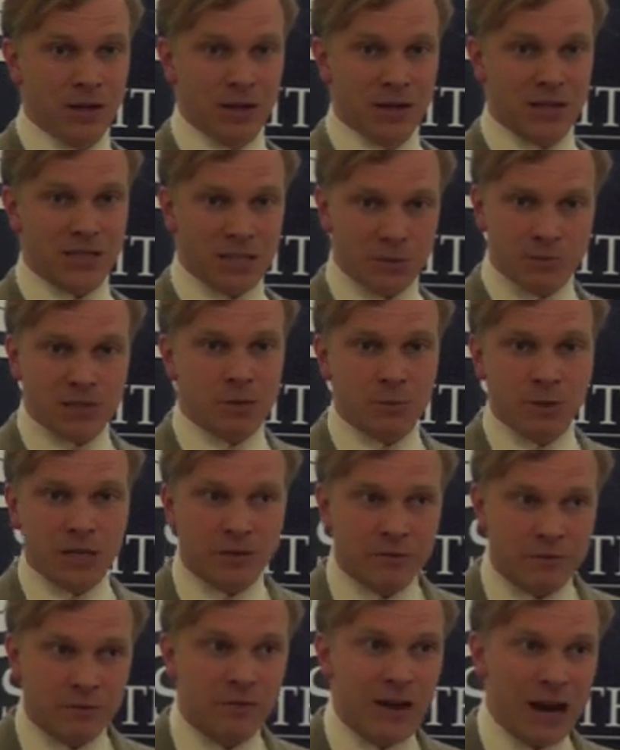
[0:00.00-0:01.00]
It seems to me
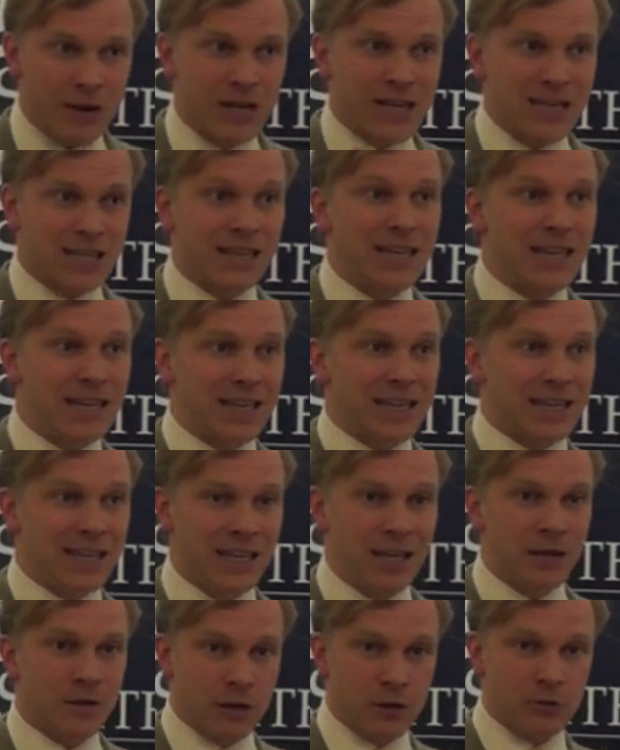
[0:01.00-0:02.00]
that very
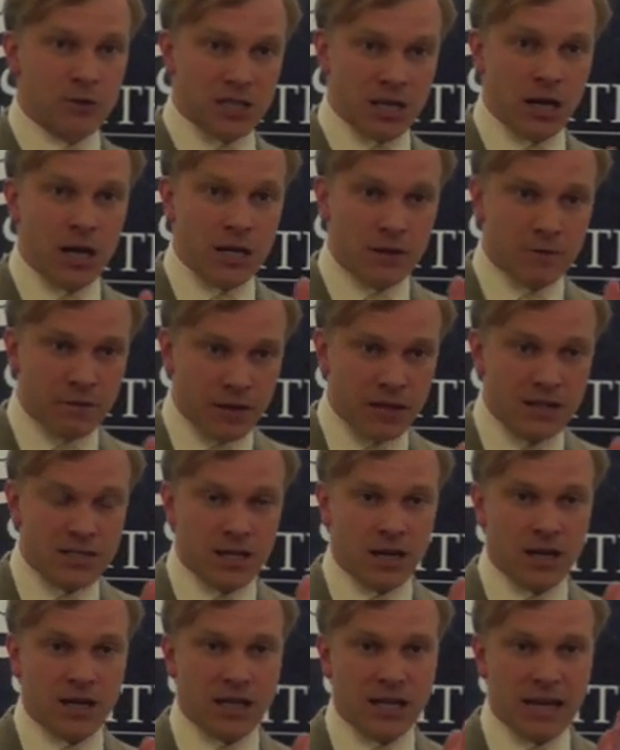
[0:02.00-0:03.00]
clearly those kind of things
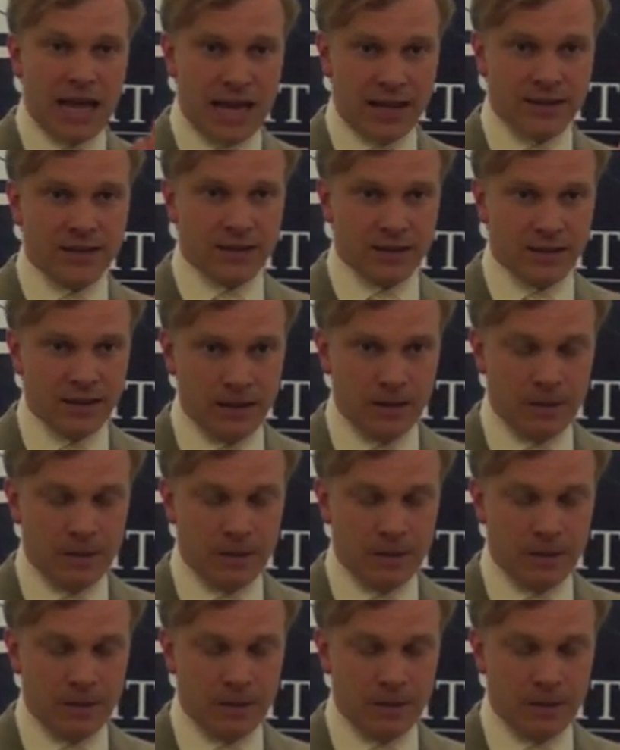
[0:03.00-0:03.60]
are connected.